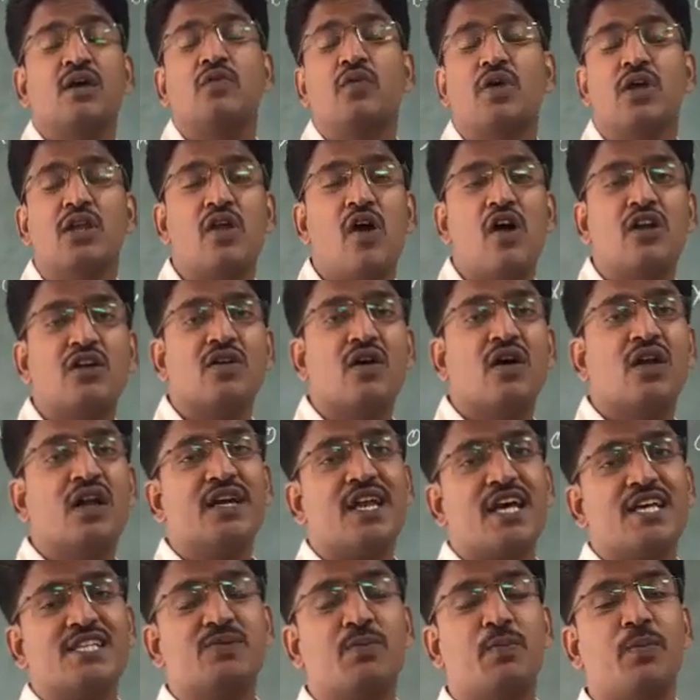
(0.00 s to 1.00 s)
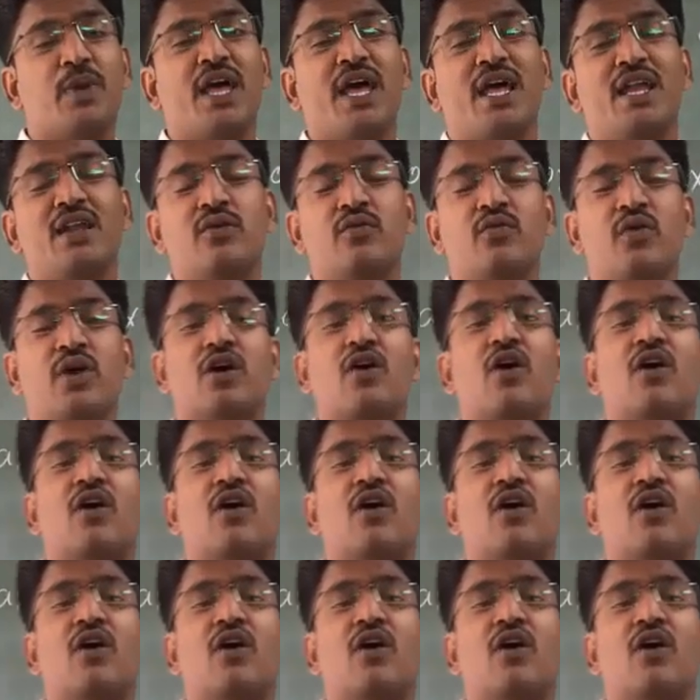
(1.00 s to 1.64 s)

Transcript: We not call it as plane, we call